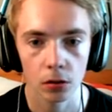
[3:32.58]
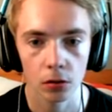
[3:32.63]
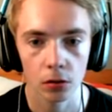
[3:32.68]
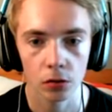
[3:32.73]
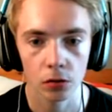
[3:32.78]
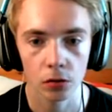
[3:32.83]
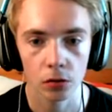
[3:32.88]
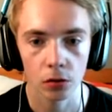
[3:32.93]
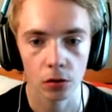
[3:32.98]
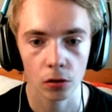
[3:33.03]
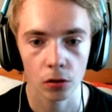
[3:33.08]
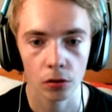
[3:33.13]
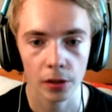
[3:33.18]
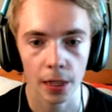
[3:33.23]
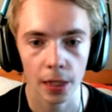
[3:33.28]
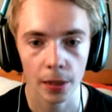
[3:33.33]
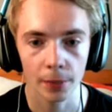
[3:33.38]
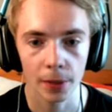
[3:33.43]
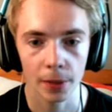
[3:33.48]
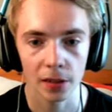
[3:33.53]
So
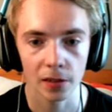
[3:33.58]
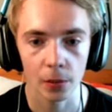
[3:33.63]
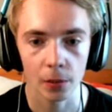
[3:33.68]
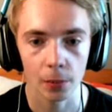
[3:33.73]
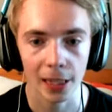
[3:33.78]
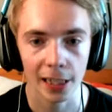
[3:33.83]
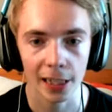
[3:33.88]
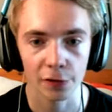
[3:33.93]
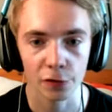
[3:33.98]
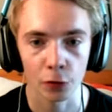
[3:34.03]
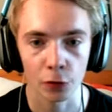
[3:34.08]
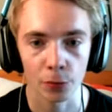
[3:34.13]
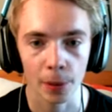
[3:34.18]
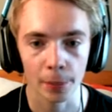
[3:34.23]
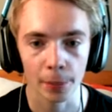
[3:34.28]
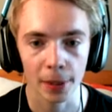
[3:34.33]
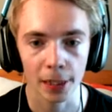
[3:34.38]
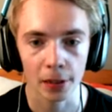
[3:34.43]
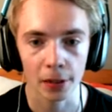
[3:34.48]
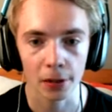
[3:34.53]
that makes the platform
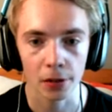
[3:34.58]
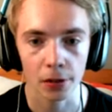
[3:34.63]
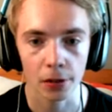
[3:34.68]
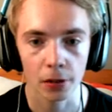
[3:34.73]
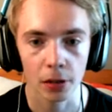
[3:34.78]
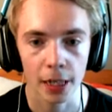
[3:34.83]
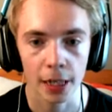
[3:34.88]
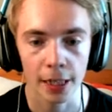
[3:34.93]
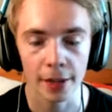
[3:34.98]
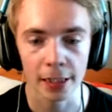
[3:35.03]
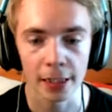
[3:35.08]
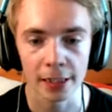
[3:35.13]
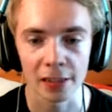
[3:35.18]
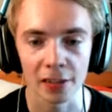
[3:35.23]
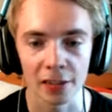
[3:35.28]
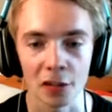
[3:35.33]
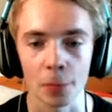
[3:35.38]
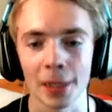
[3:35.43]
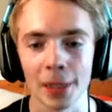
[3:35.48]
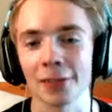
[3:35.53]
appear, and then it
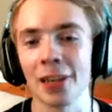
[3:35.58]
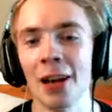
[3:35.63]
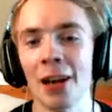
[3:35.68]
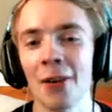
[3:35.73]
disappears.